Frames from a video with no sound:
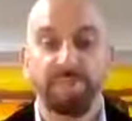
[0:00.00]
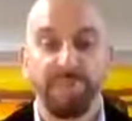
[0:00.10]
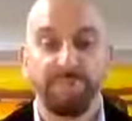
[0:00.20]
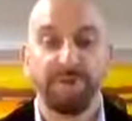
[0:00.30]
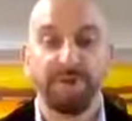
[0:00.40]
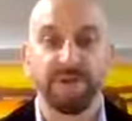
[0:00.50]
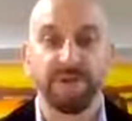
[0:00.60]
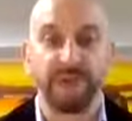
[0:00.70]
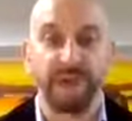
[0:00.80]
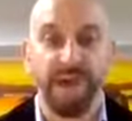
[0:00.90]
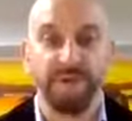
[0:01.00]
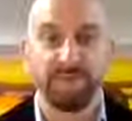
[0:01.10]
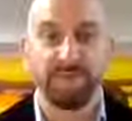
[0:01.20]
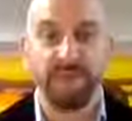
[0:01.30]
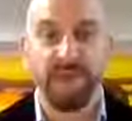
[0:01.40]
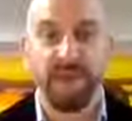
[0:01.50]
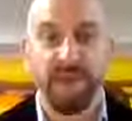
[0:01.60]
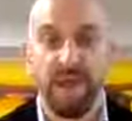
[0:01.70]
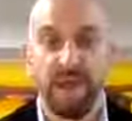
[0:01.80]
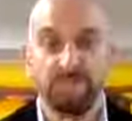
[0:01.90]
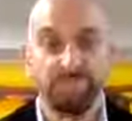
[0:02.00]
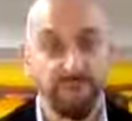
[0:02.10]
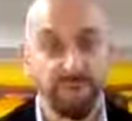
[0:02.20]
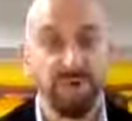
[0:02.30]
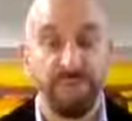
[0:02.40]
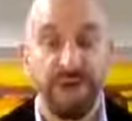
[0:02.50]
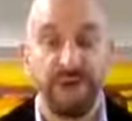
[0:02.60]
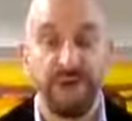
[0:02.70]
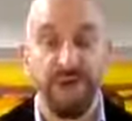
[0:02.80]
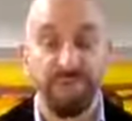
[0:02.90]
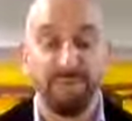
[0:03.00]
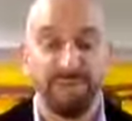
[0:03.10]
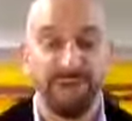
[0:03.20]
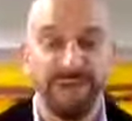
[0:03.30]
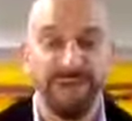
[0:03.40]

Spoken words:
people are going to see that, and you're going to pay a lot more to get